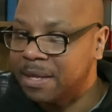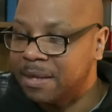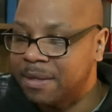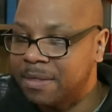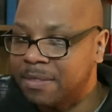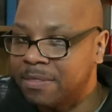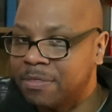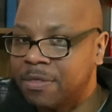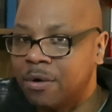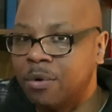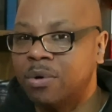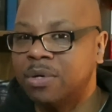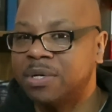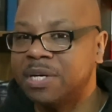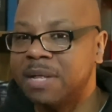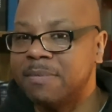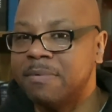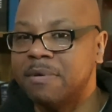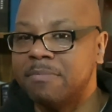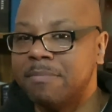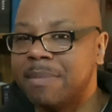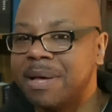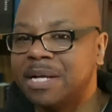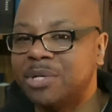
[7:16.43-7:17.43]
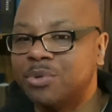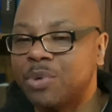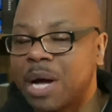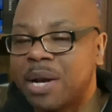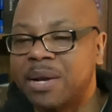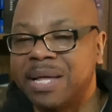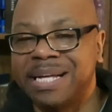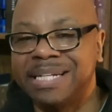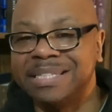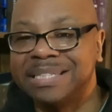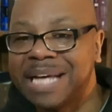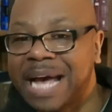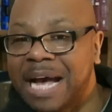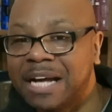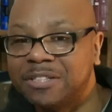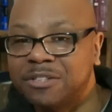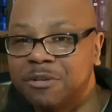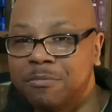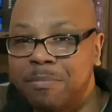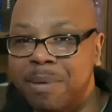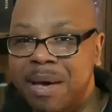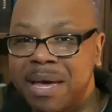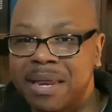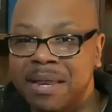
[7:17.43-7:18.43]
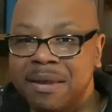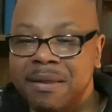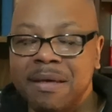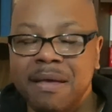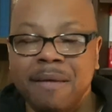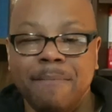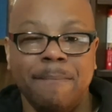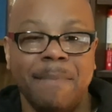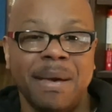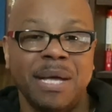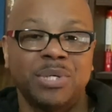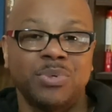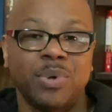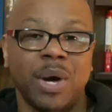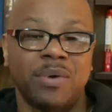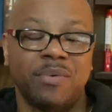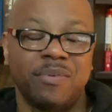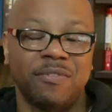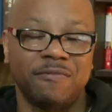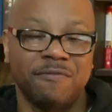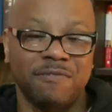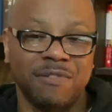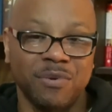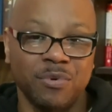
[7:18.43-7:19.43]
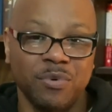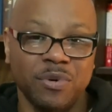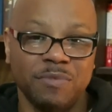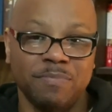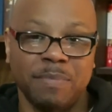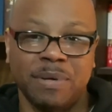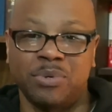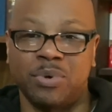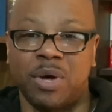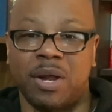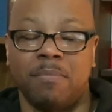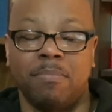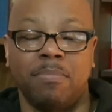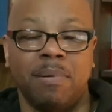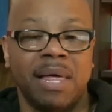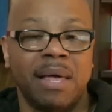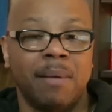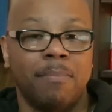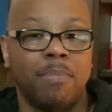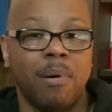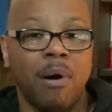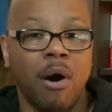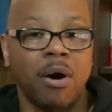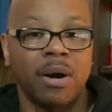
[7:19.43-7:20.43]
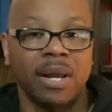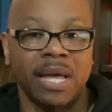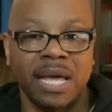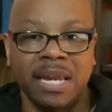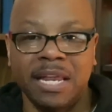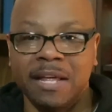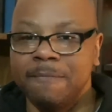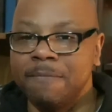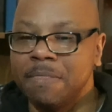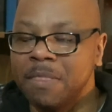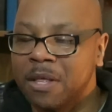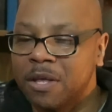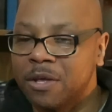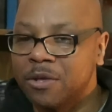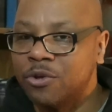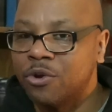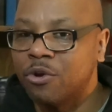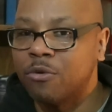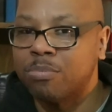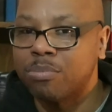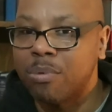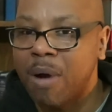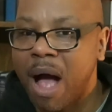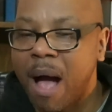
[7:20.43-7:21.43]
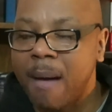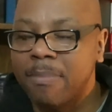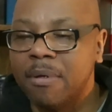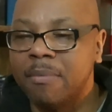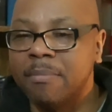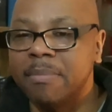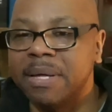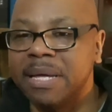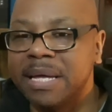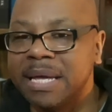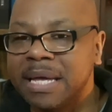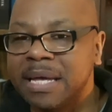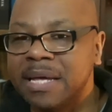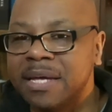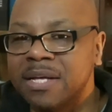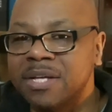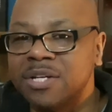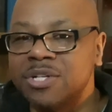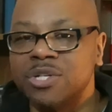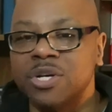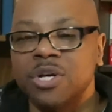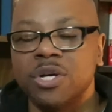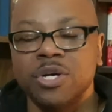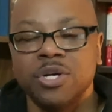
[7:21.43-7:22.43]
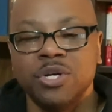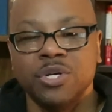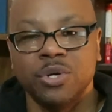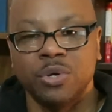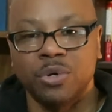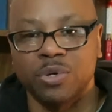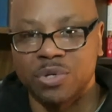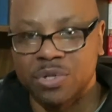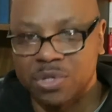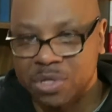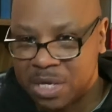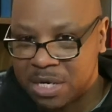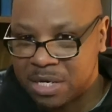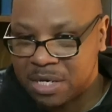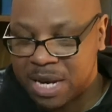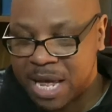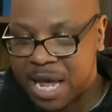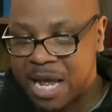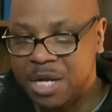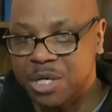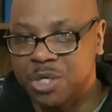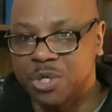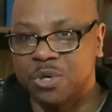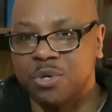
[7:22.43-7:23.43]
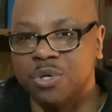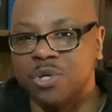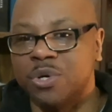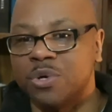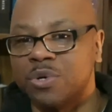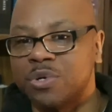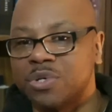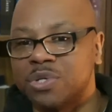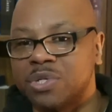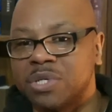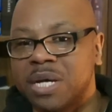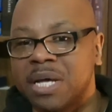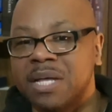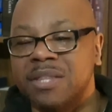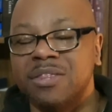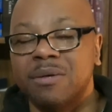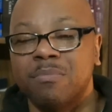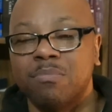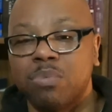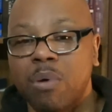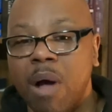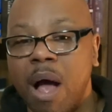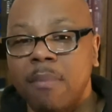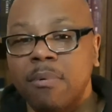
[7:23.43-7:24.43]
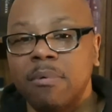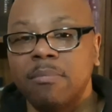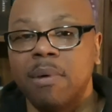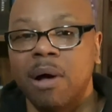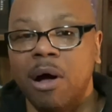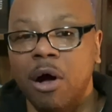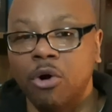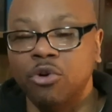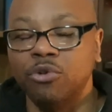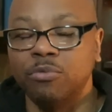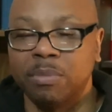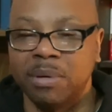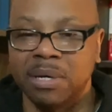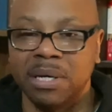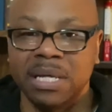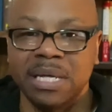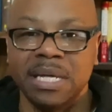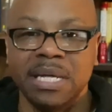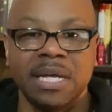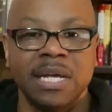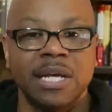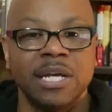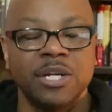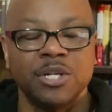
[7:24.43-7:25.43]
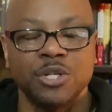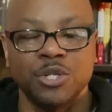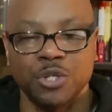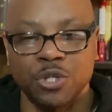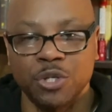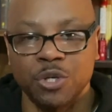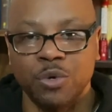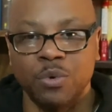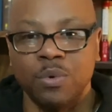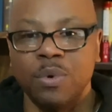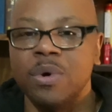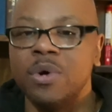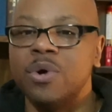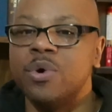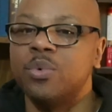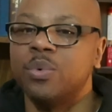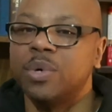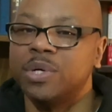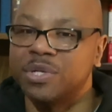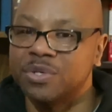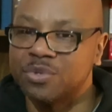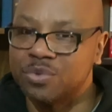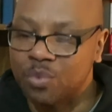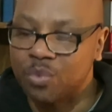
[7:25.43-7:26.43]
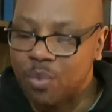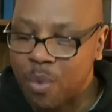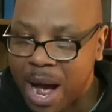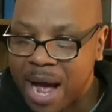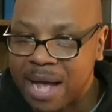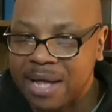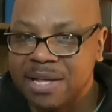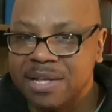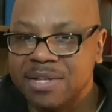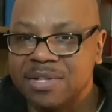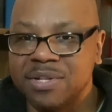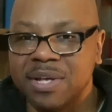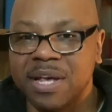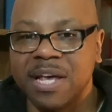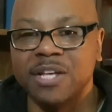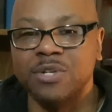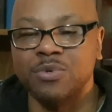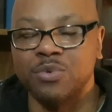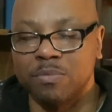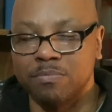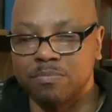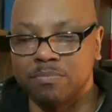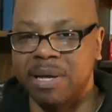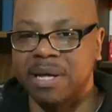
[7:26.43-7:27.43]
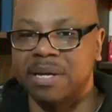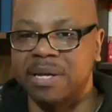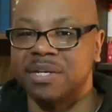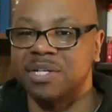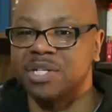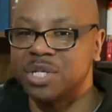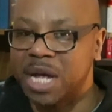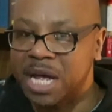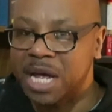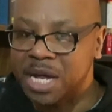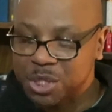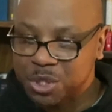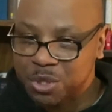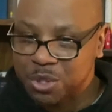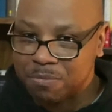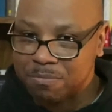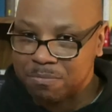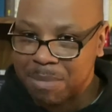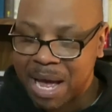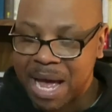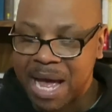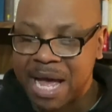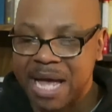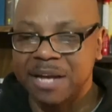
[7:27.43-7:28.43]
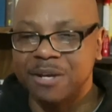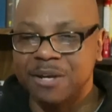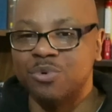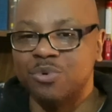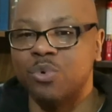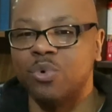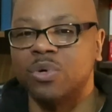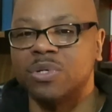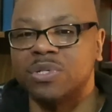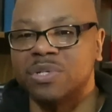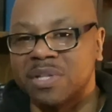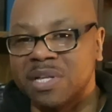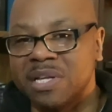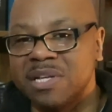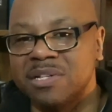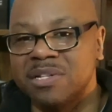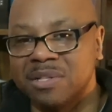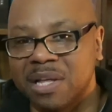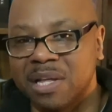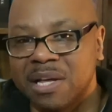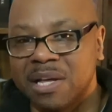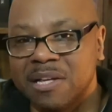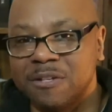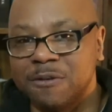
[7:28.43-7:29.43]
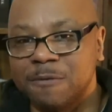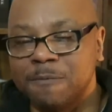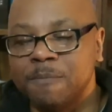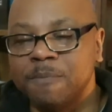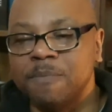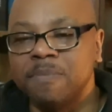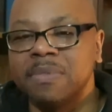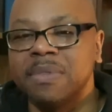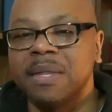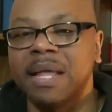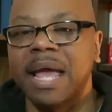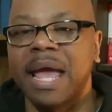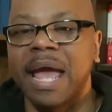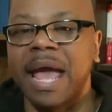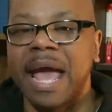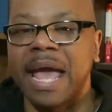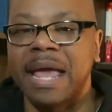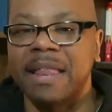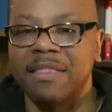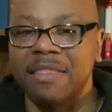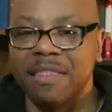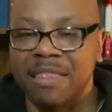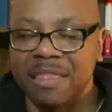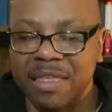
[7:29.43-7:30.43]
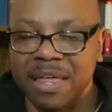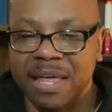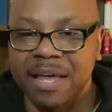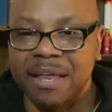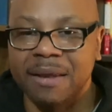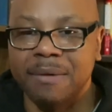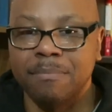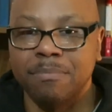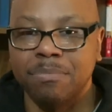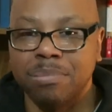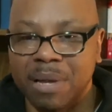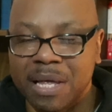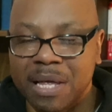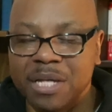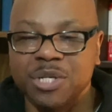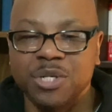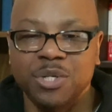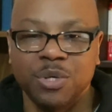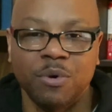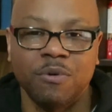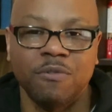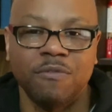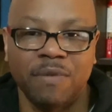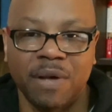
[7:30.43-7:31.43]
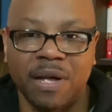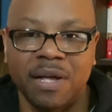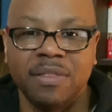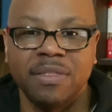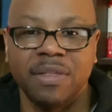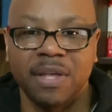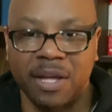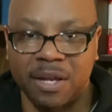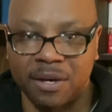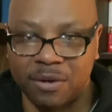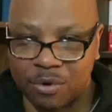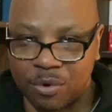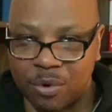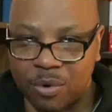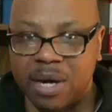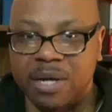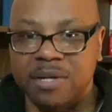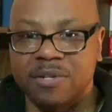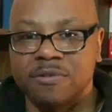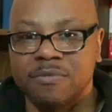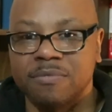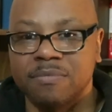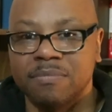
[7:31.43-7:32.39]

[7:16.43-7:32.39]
though a demon may try to exacerbate it, may try to influence, may try to play a part in it, your problem is your sin nature, your sin. The problem ultimately is you, which is why he says, repent, change your mind towards these things, and then place your faith in Christ.